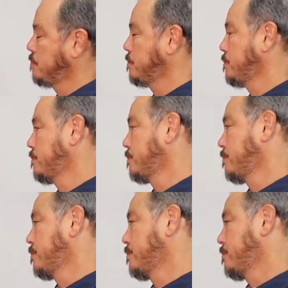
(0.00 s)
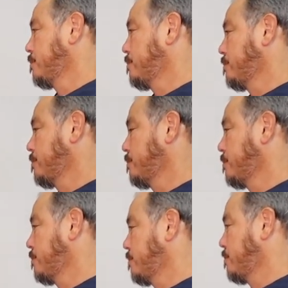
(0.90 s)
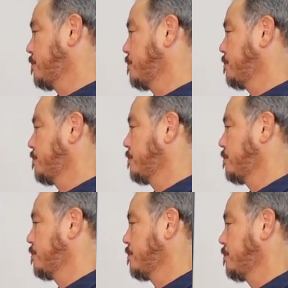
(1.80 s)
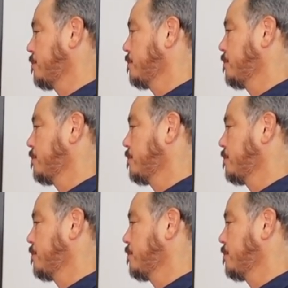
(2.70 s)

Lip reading: [no speech]